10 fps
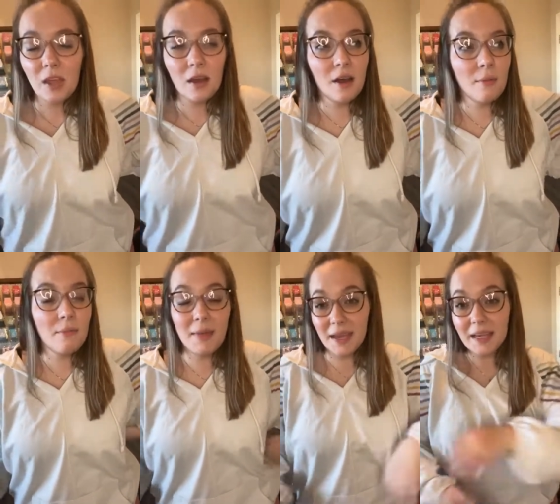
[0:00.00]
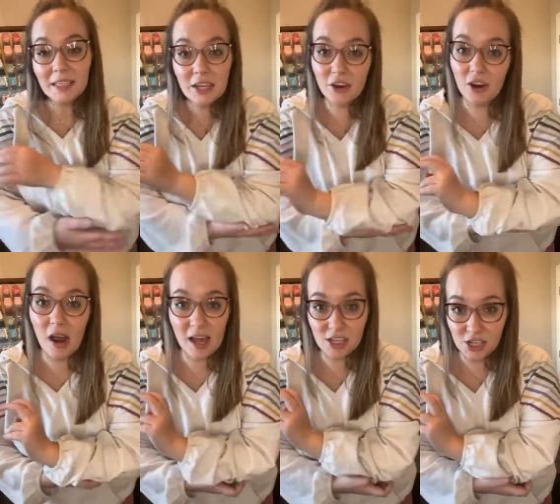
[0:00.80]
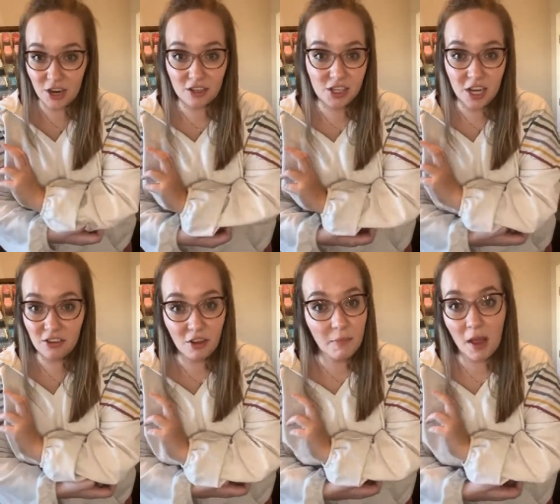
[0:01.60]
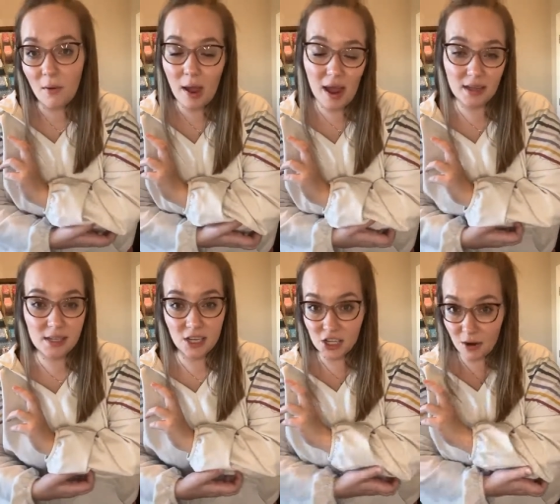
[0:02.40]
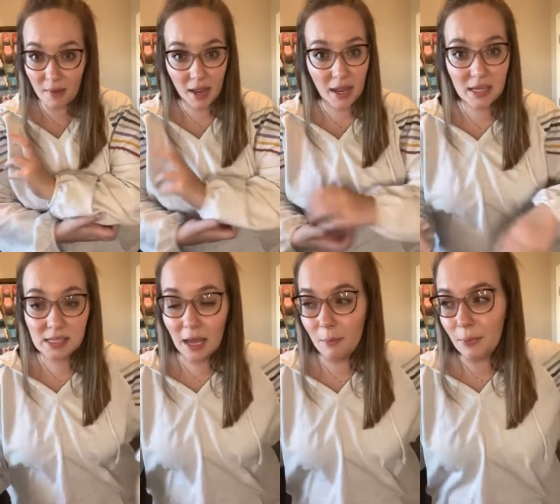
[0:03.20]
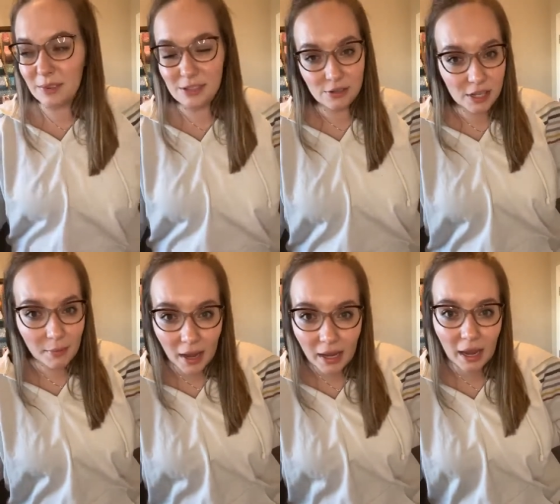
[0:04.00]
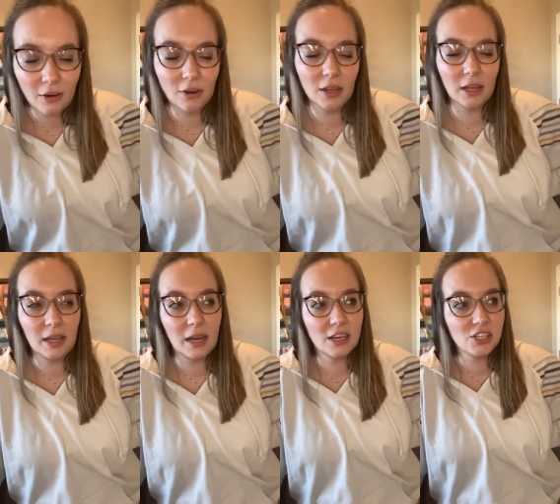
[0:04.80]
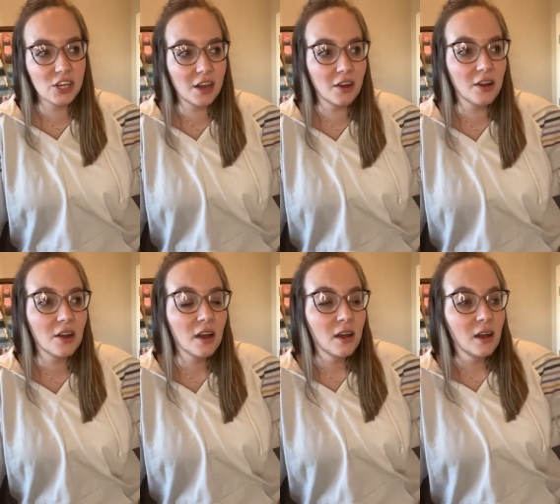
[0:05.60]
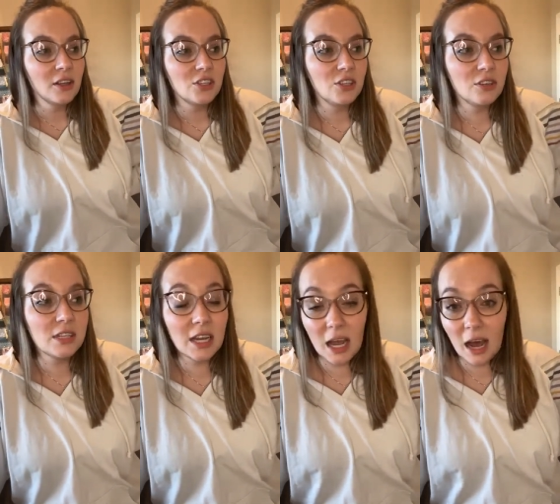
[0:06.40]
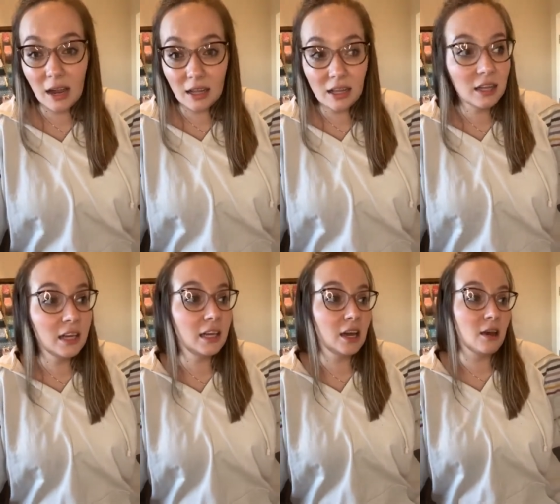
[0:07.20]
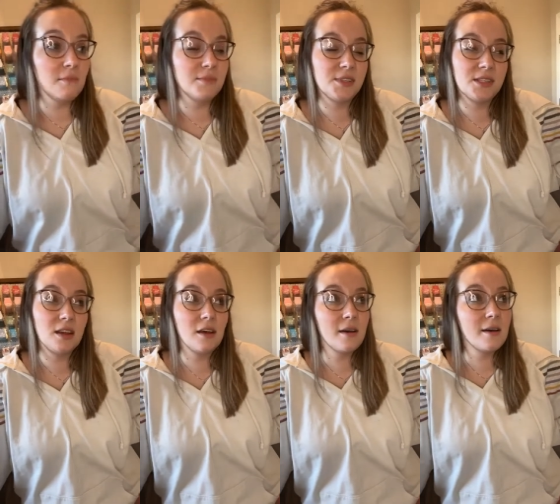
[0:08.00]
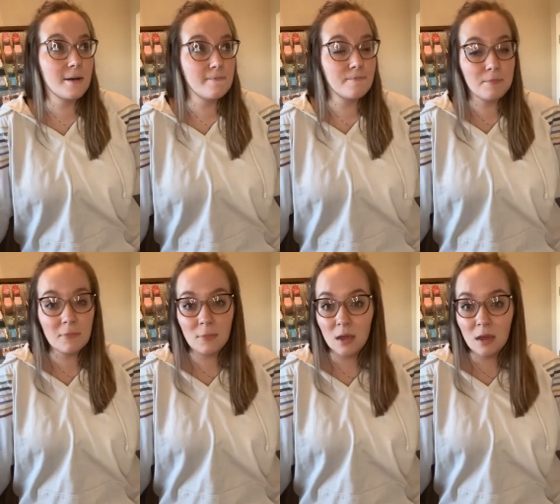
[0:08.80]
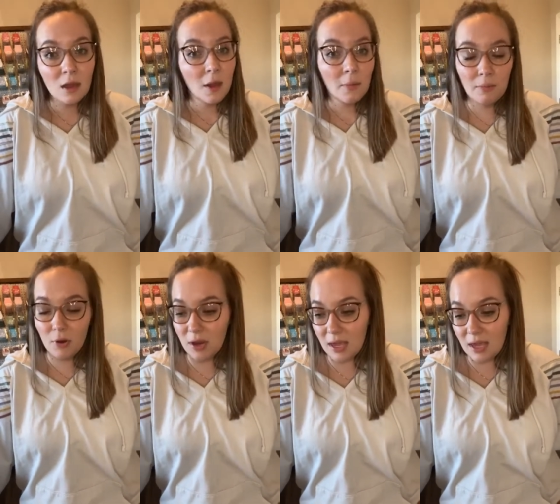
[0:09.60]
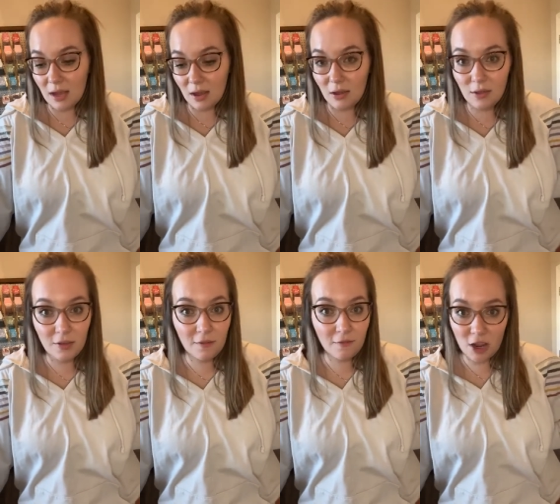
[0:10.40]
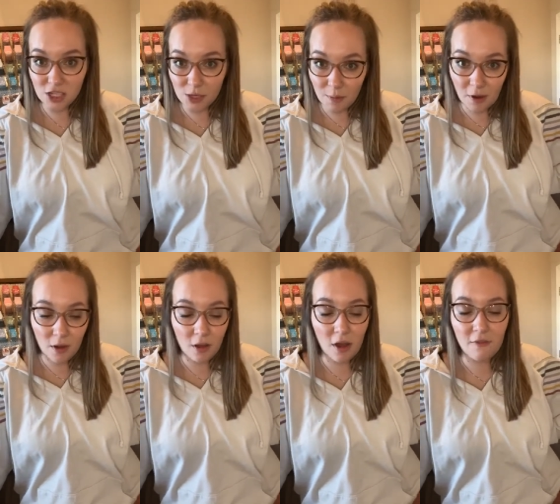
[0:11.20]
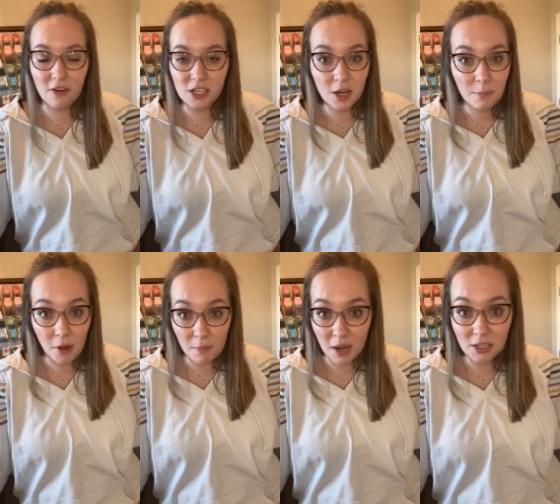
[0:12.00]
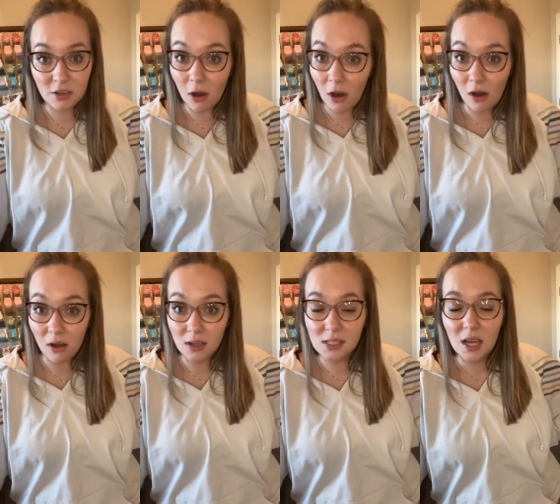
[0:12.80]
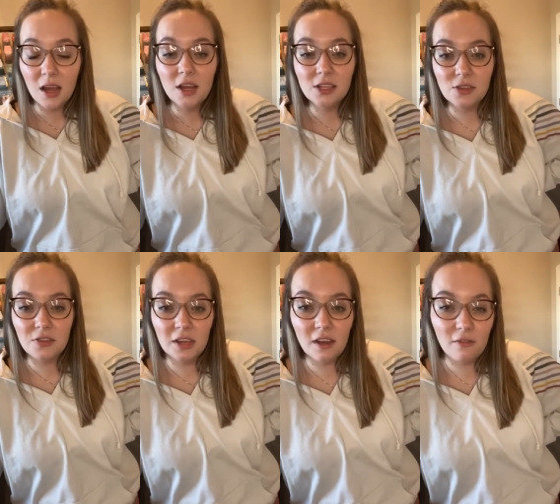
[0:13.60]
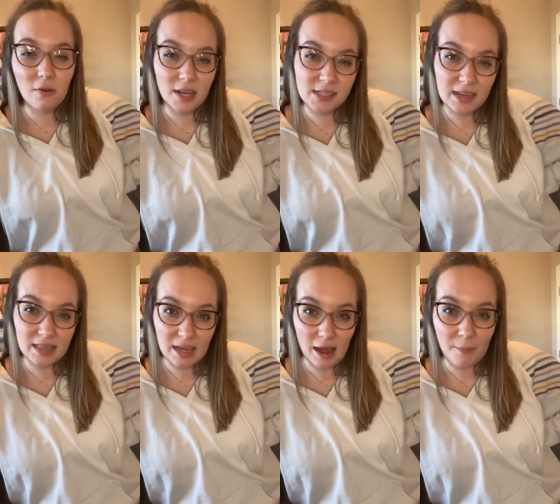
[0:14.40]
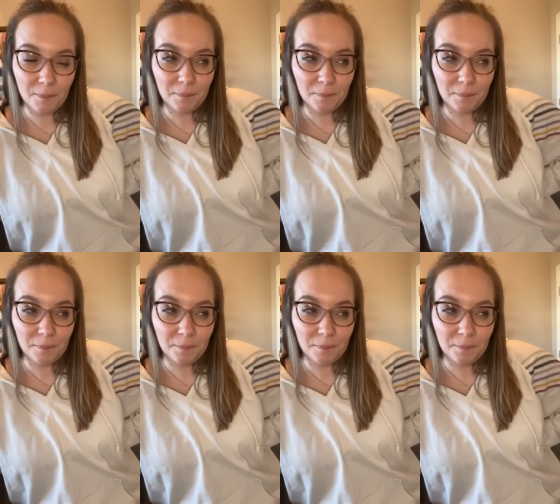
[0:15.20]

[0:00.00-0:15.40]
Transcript: um, making dinner. I share changing my wax. I share making samples, using my counter clean. I share using cotton cleanups, um, putting the fresh up, uh, freshen up on my dogs. So think of ways like that